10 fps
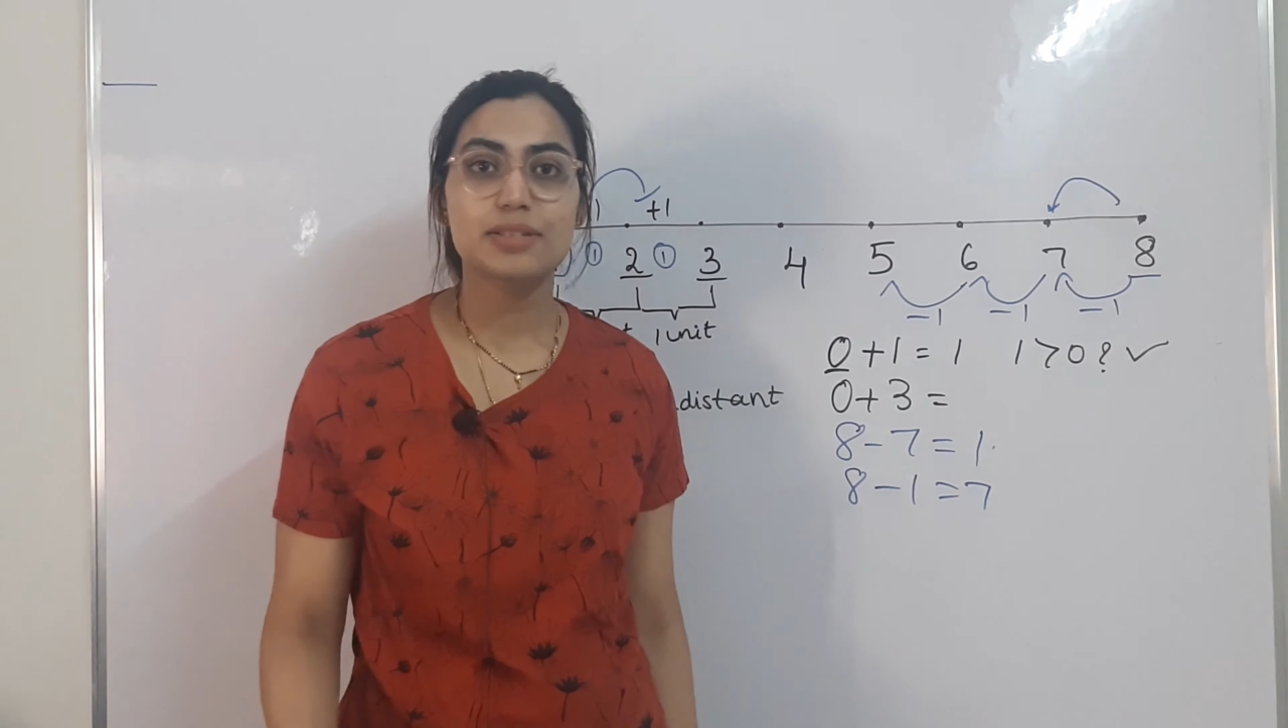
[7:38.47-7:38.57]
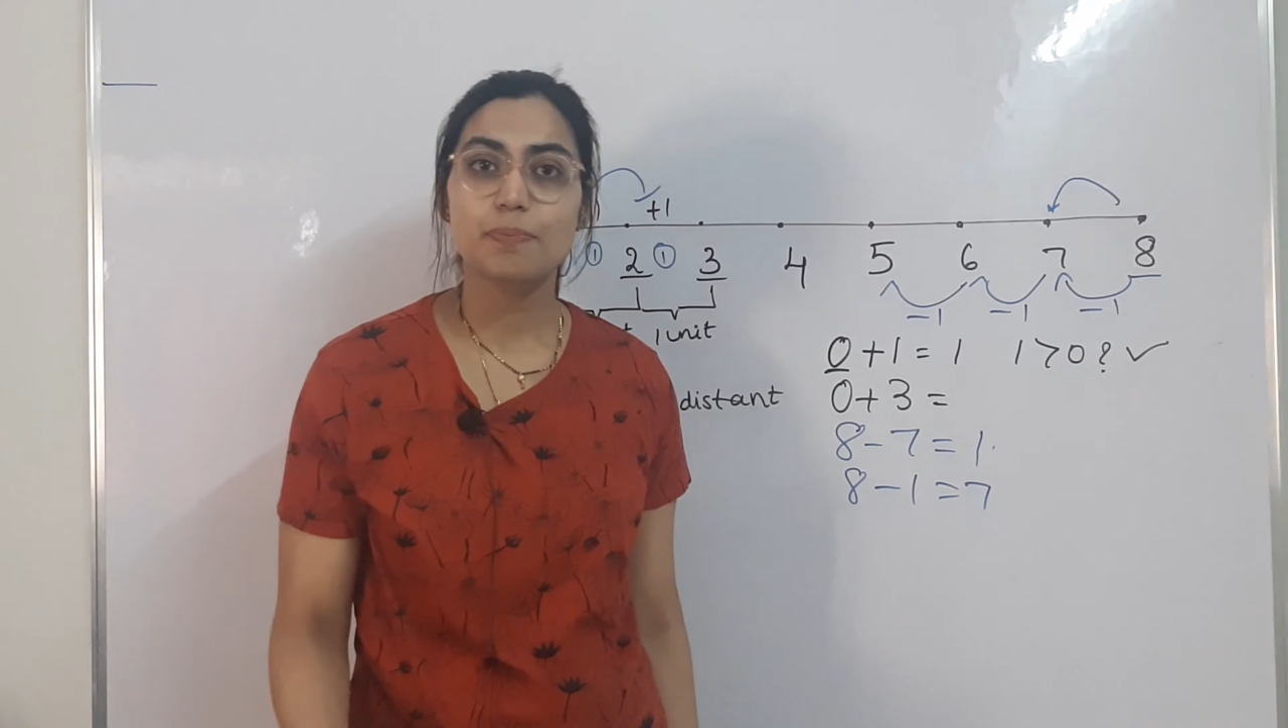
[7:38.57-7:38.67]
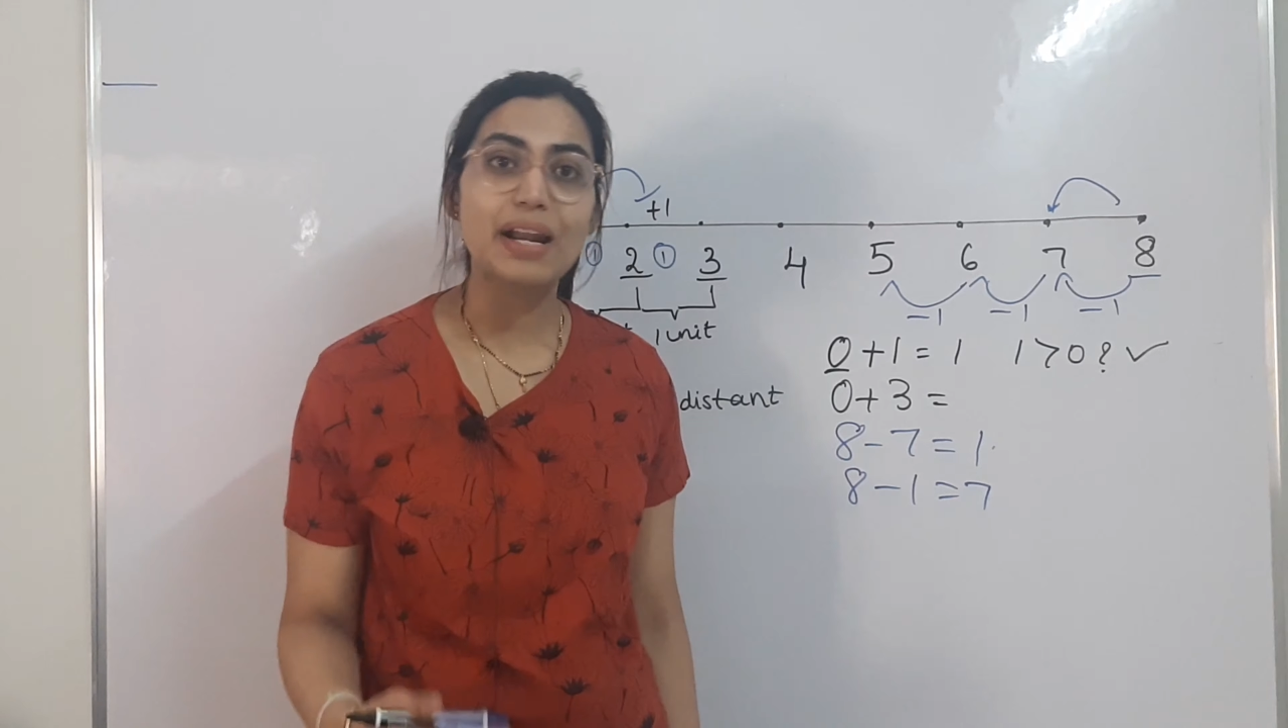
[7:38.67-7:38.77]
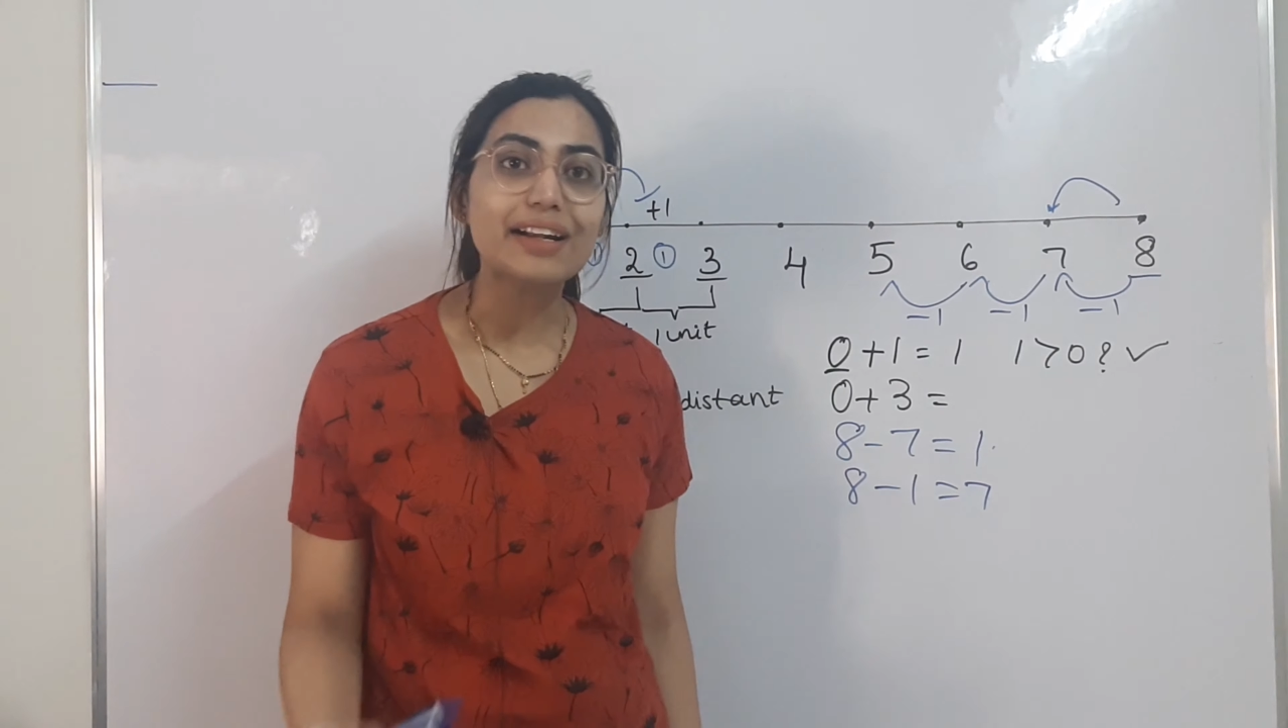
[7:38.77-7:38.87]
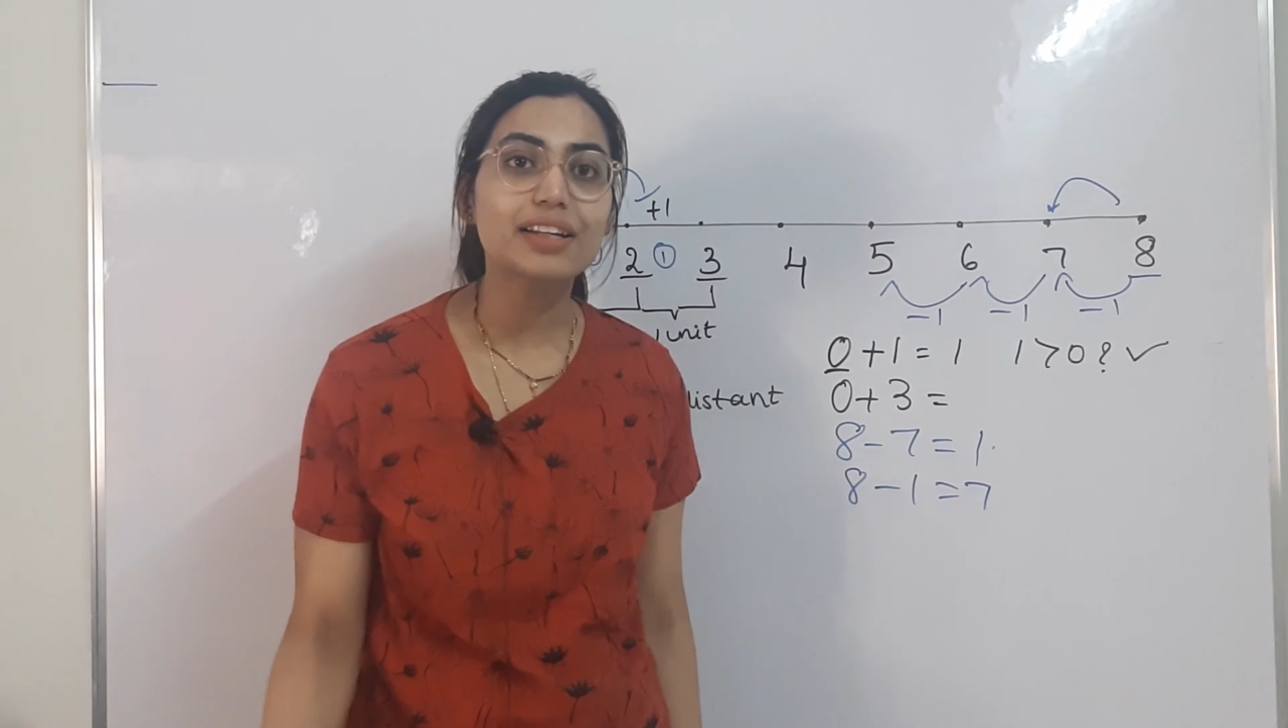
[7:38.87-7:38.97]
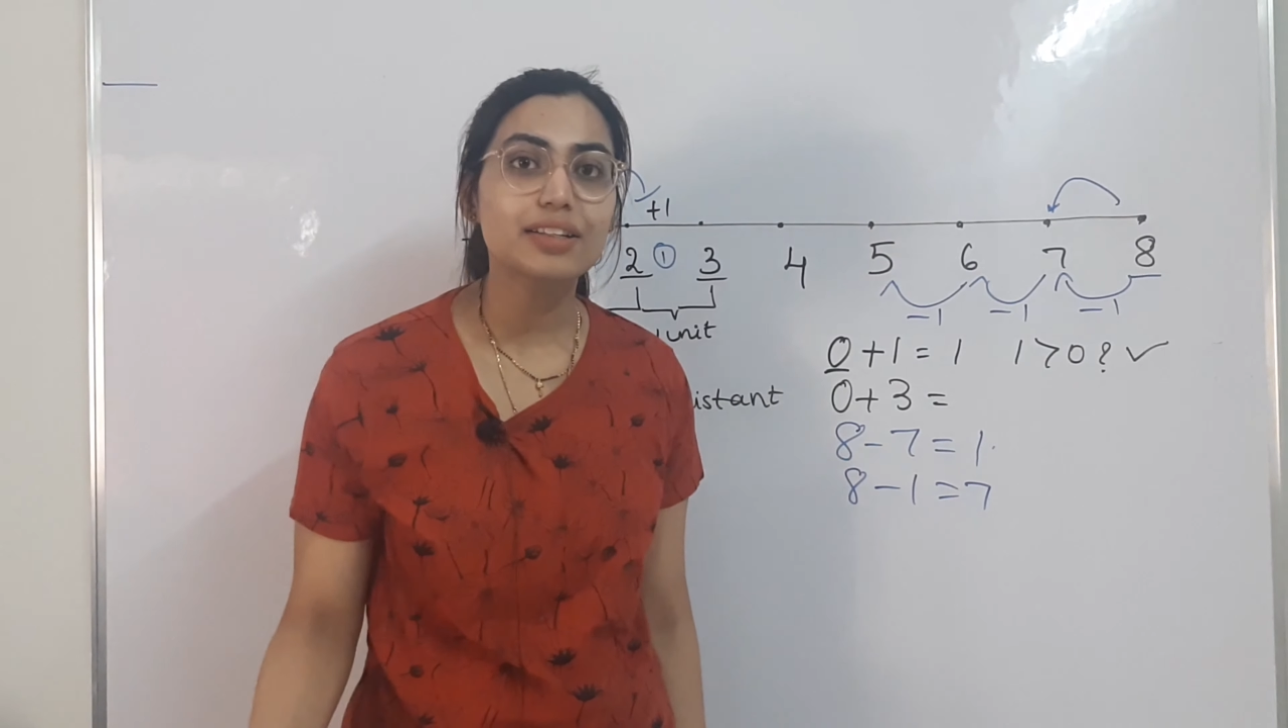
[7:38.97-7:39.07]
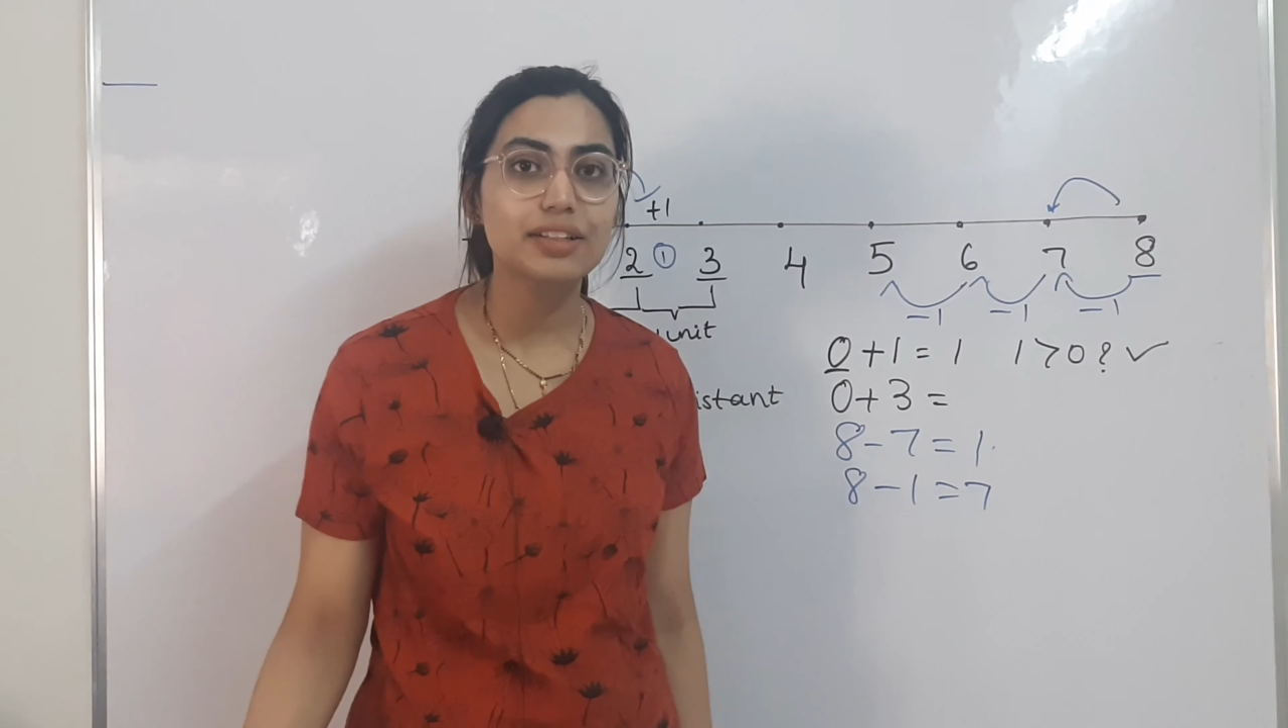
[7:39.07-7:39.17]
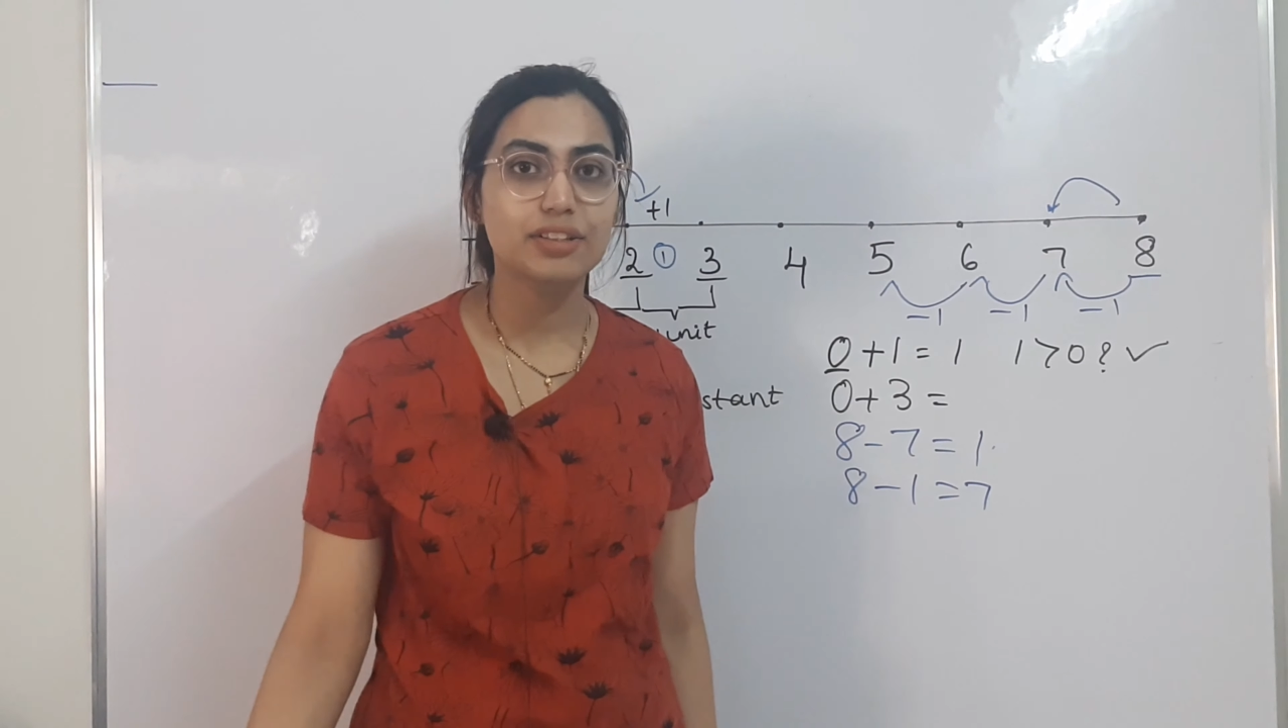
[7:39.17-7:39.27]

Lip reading: practically